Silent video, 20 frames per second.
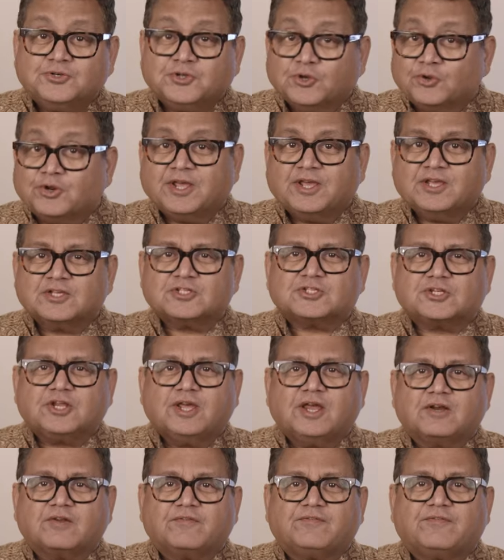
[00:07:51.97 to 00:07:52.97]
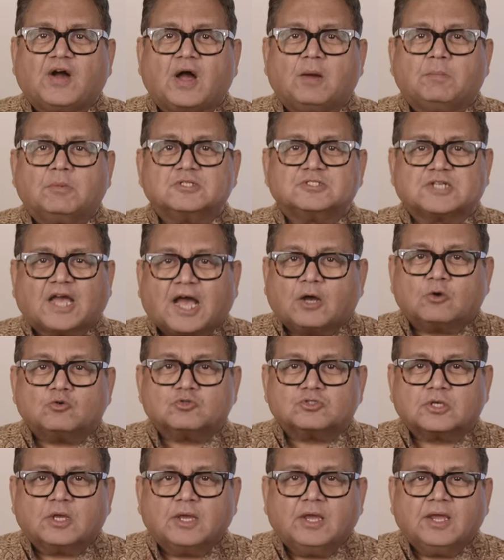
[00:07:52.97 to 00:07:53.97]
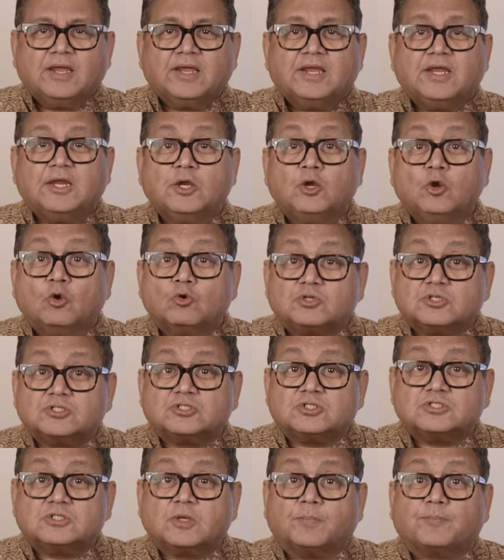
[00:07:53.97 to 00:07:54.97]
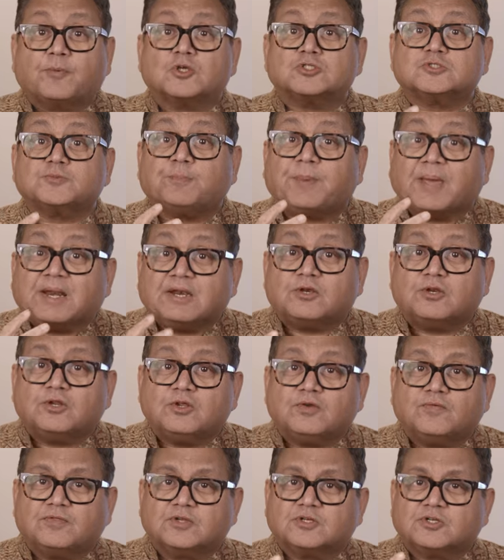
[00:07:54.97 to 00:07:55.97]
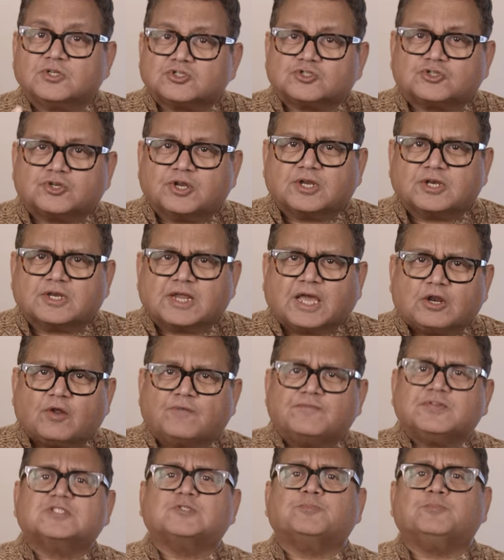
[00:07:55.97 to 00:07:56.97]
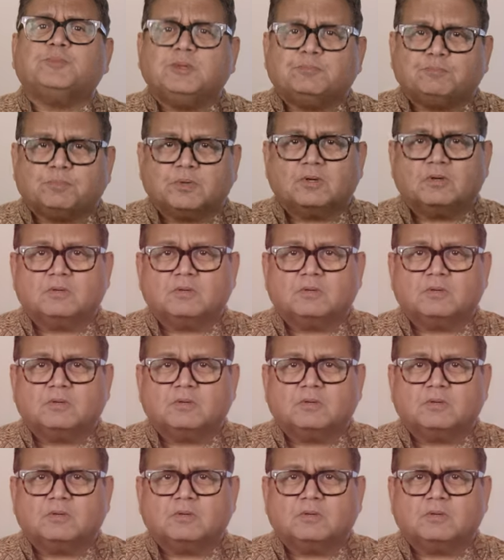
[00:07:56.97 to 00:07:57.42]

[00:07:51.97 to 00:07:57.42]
During his stay at a farmer's house, he notices the prosperity of the district and of its people.